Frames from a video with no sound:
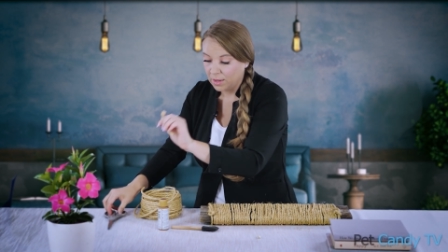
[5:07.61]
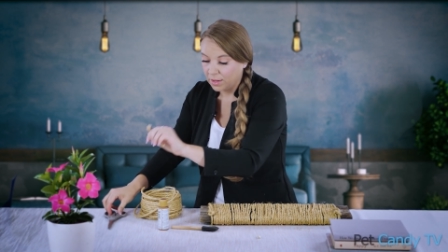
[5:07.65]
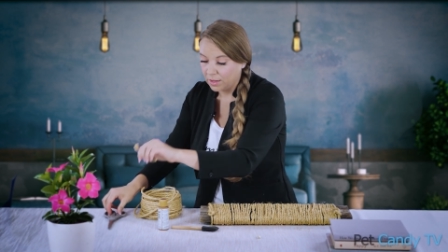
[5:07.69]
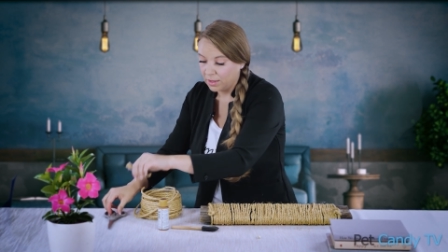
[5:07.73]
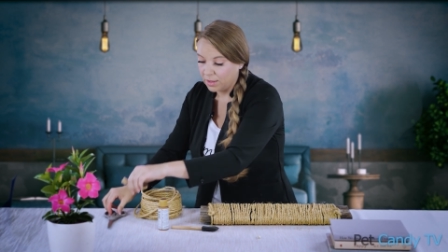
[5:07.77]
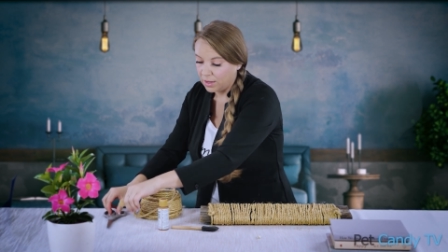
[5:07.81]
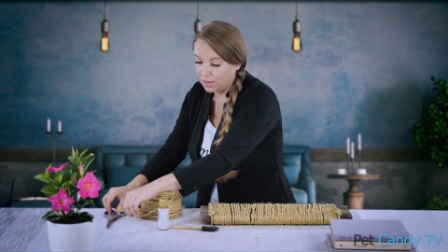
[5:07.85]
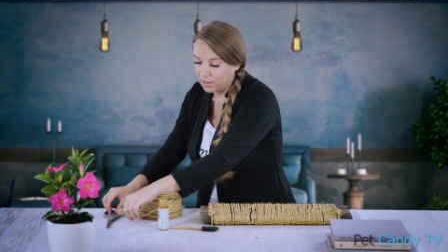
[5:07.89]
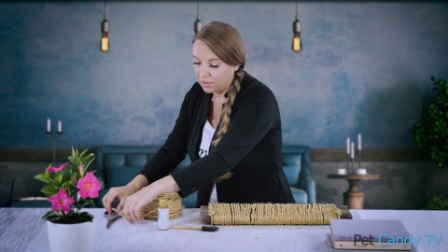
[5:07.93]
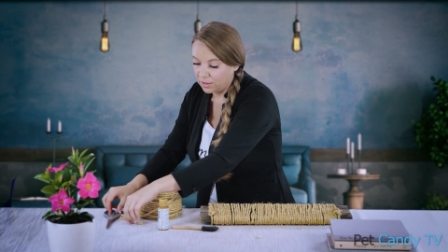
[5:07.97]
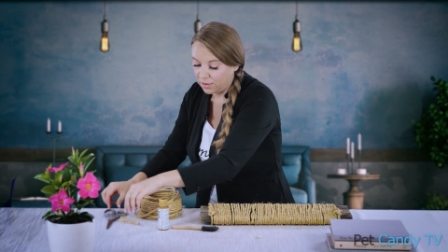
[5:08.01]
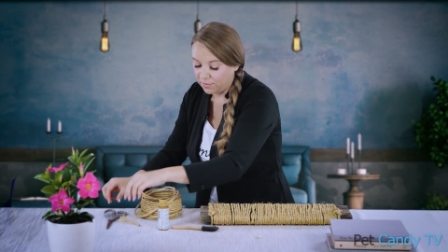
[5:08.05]

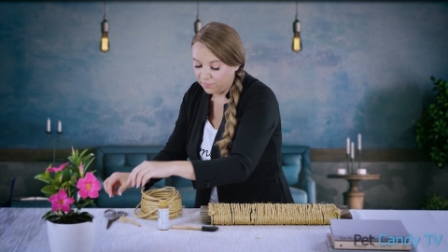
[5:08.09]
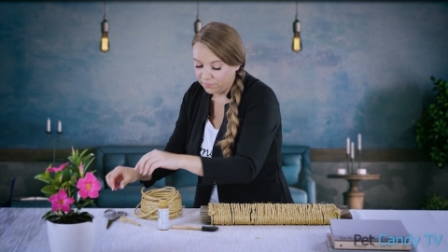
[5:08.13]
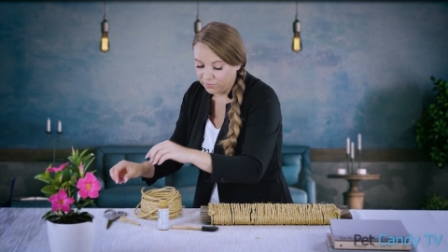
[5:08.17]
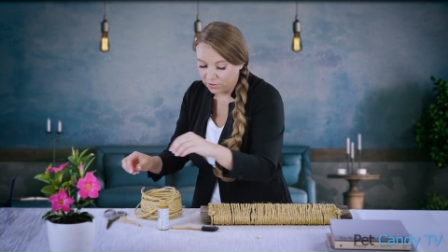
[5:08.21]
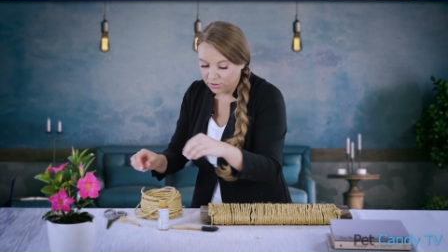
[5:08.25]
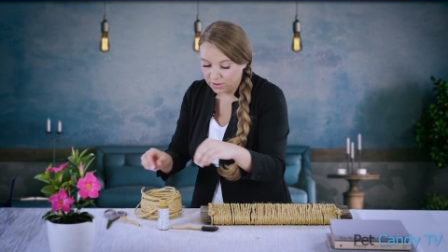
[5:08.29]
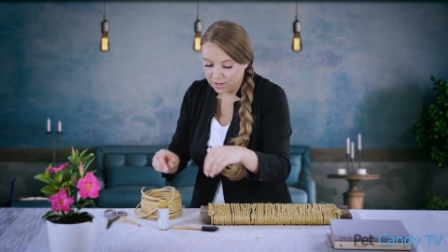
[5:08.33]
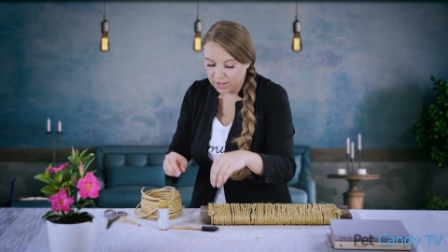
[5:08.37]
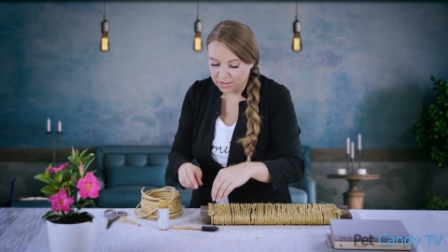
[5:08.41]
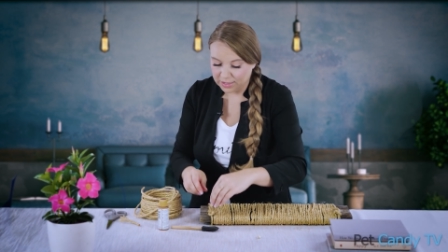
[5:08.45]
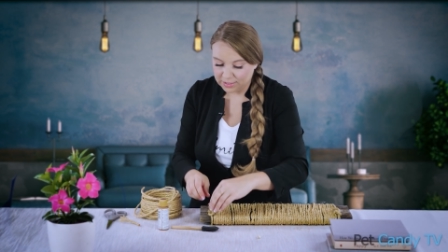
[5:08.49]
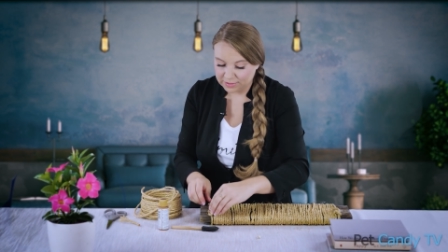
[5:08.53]
Cut off
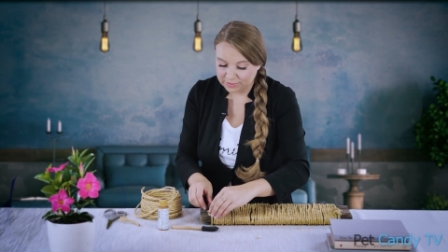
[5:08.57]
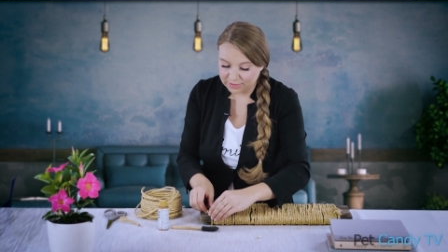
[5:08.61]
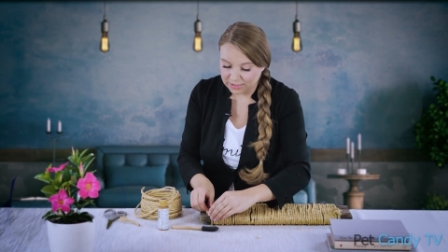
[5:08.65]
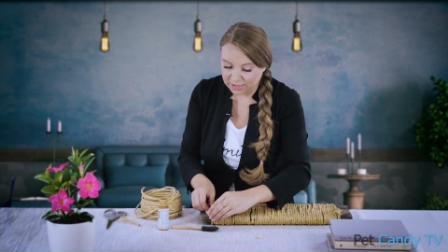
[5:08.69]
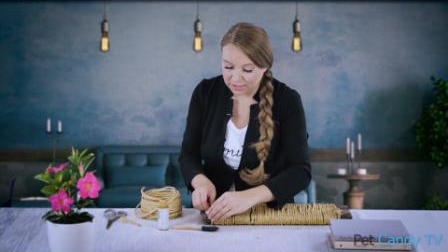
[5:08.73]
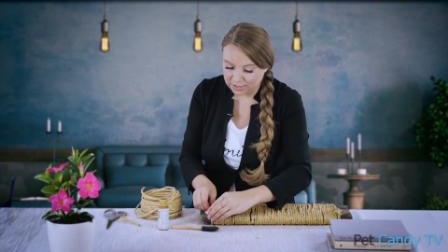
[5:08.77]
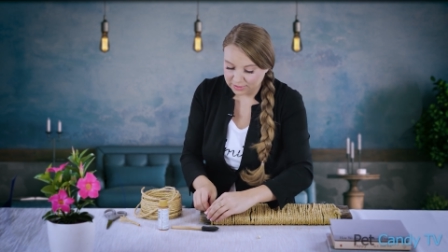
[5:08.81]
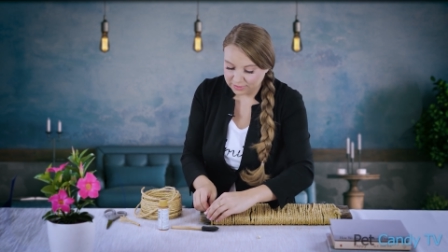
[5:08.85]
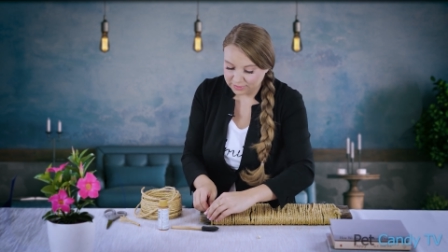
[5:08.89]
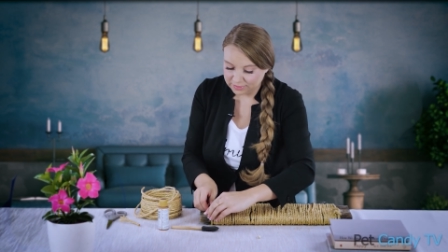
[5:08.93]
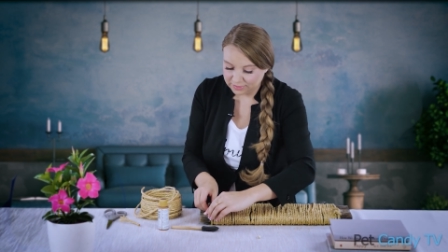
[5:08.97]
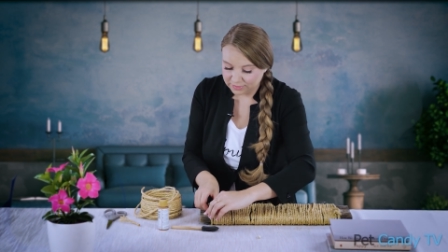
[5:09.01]
your
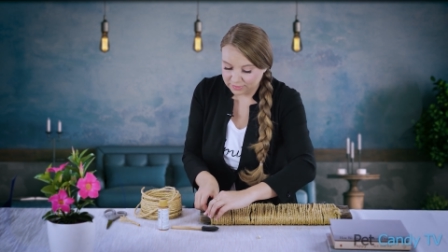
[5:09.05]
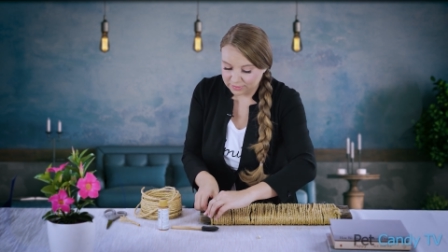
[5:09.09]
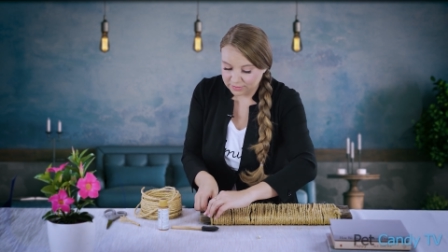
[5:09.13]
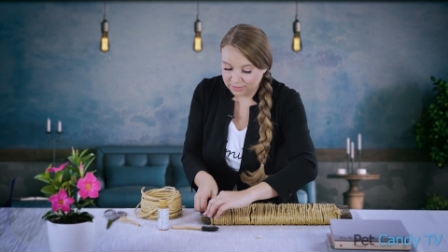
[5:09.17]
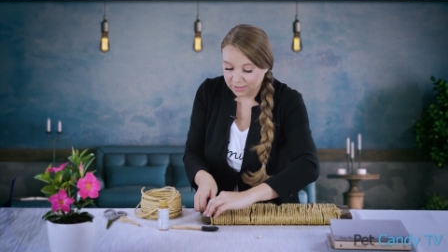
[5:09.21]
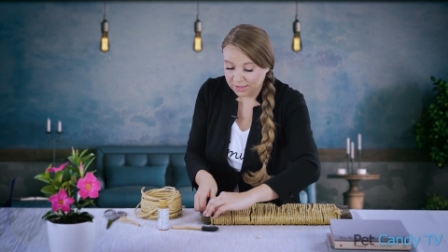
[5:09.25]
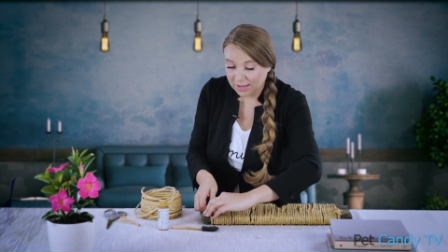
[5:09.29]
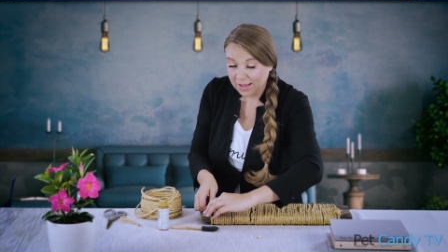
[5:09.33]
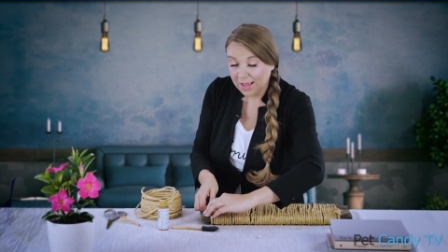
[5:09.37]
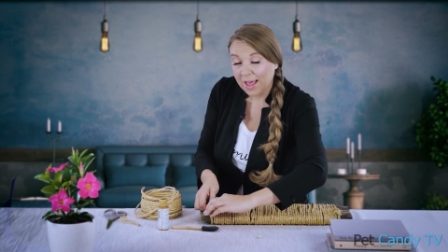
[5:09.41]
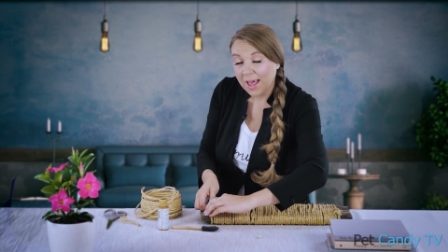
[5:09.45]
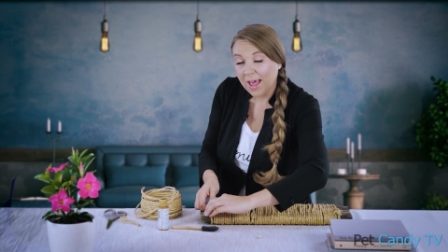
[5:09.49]
excess
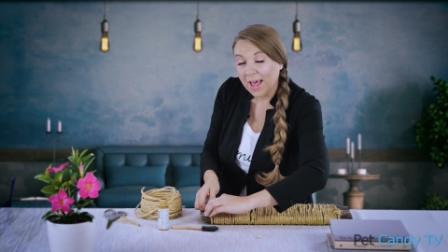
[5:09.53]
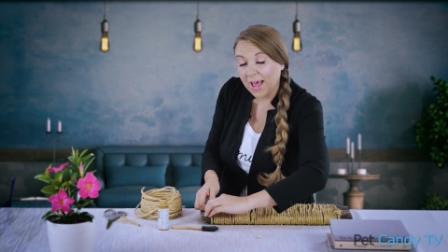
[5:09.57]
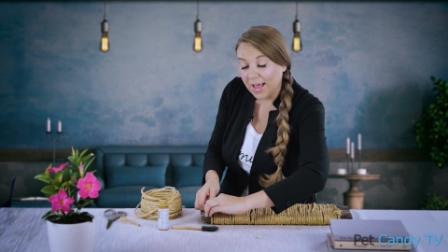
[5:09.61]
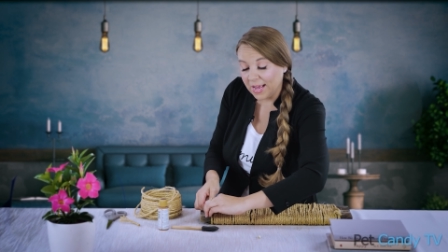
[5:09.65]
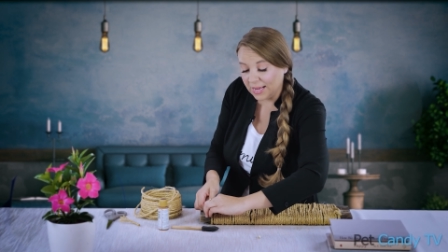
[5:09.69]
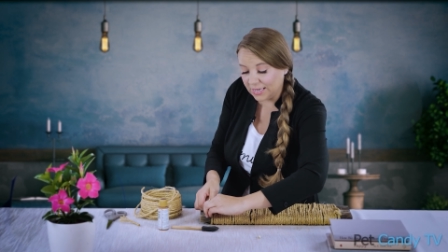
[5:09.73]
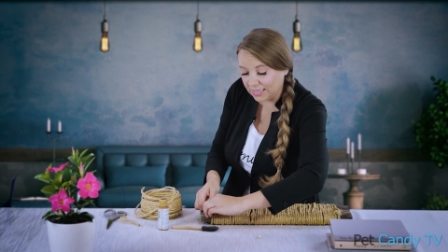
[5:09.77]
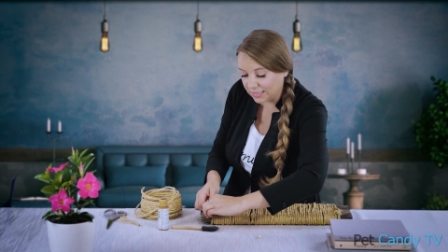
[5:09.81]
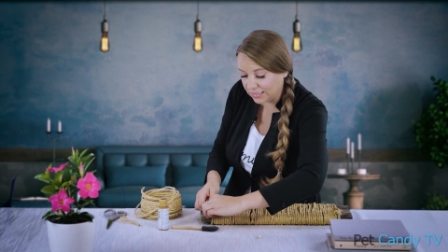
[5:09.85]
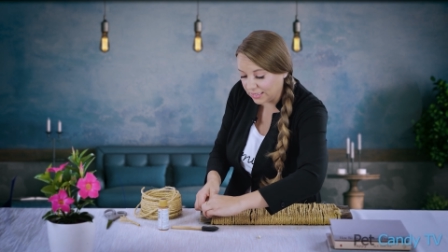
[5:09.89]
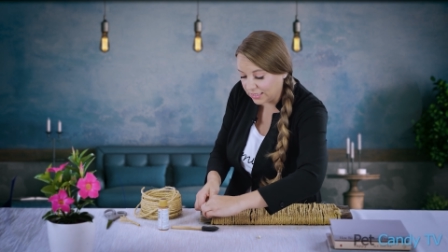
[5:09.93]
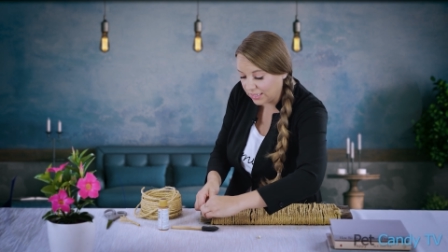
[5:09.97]

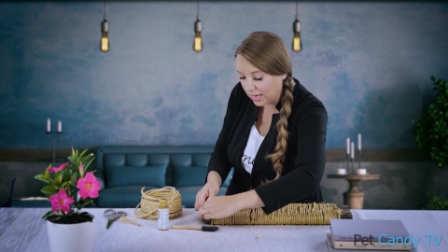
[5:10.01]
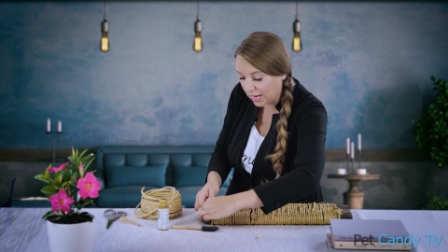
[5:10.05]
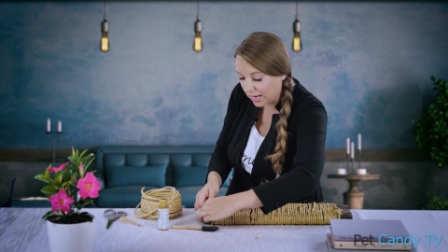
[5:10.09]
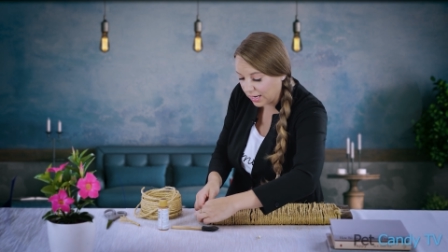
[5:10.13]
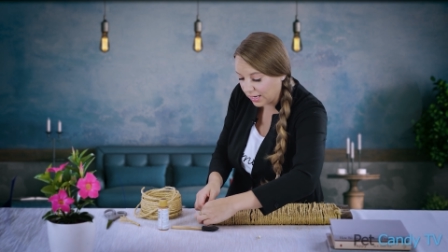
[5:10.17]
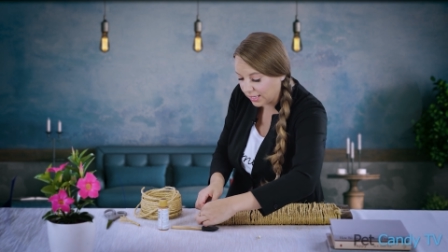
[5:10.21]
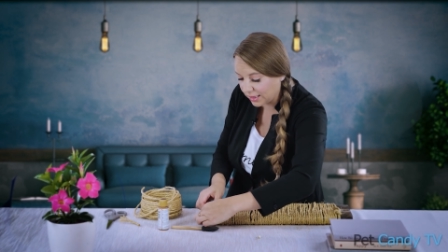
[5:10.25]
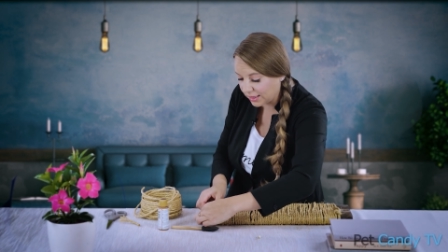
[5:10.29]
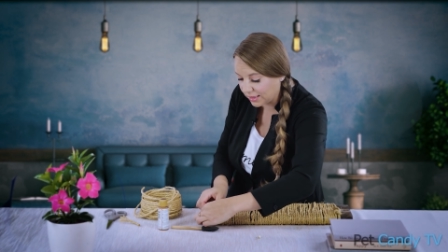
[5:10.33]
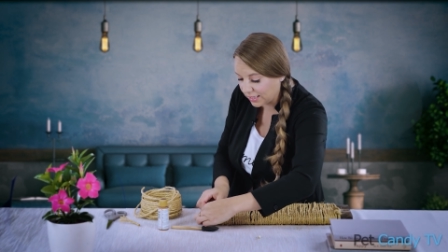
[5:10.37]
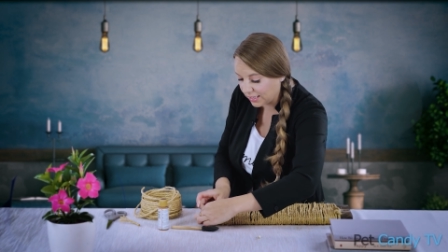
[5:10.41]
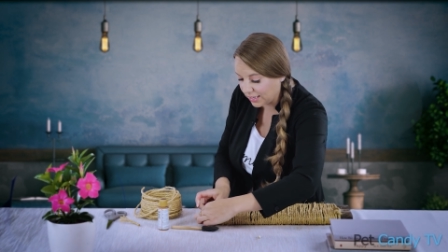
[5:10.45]
and
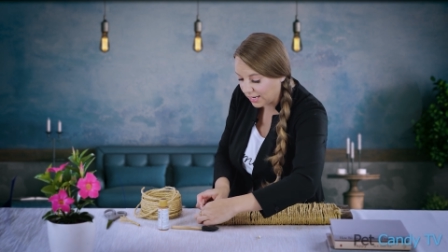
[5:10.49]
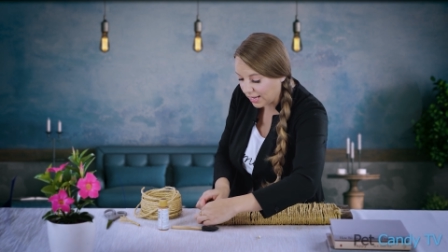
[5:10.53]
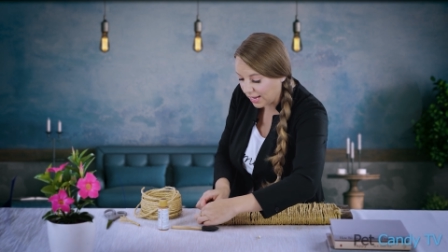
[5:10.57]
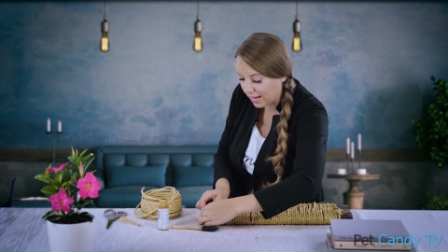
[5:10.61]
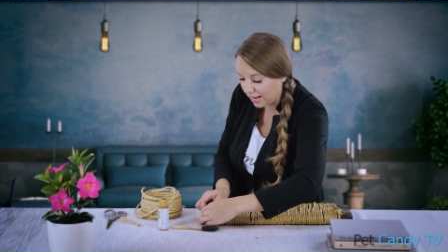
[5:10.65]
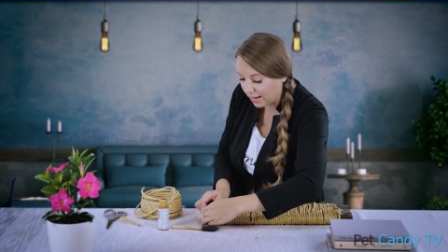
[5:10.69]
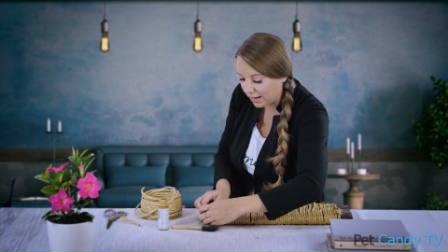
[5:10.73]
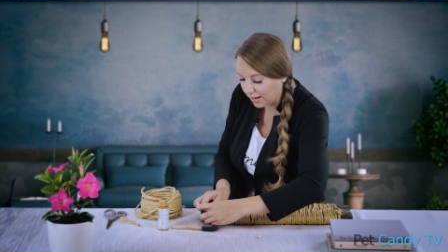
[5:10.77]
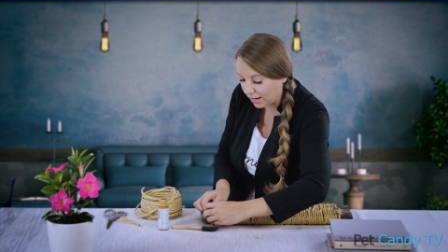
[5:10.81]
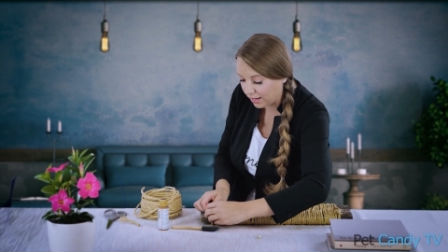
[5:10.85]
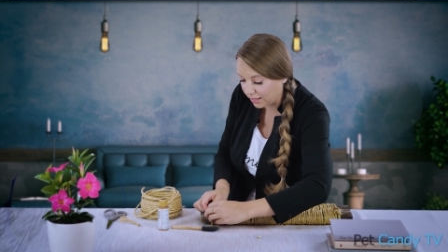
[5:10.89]
tuck the knot